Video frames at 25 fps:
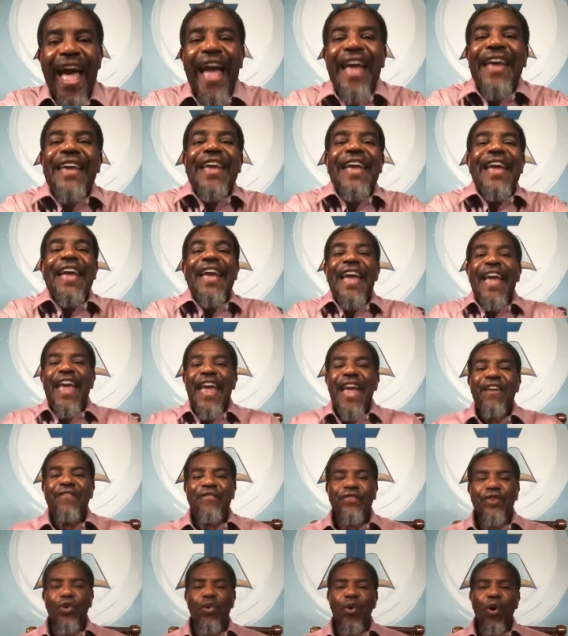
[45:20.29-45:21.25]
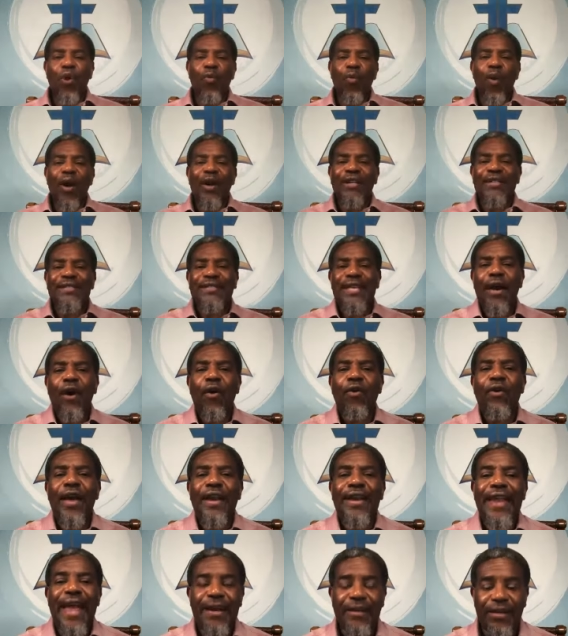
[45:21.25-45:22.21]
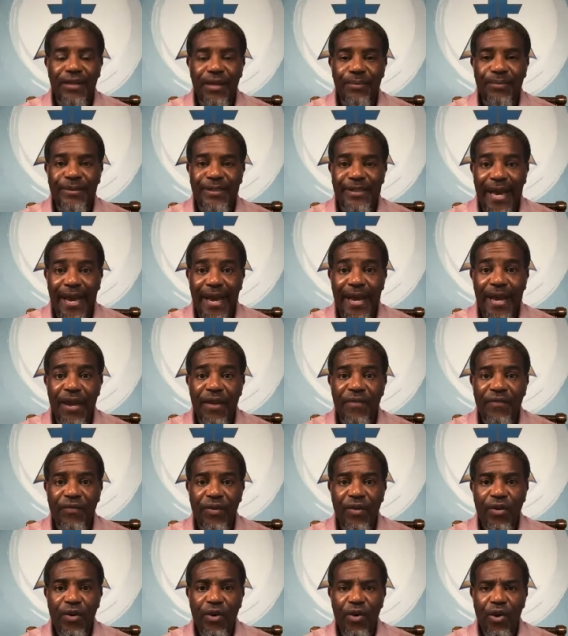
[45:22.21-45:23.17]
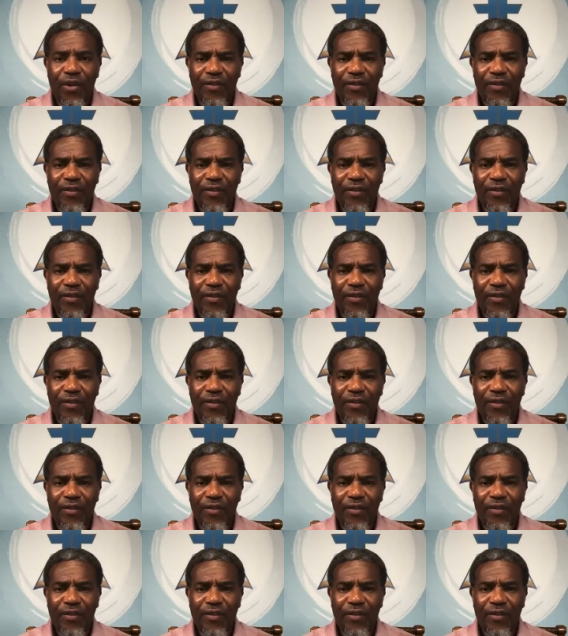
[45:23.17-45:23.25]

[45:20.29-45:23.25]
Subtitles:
Hey, if you are one to say, okay, now that I'm saved,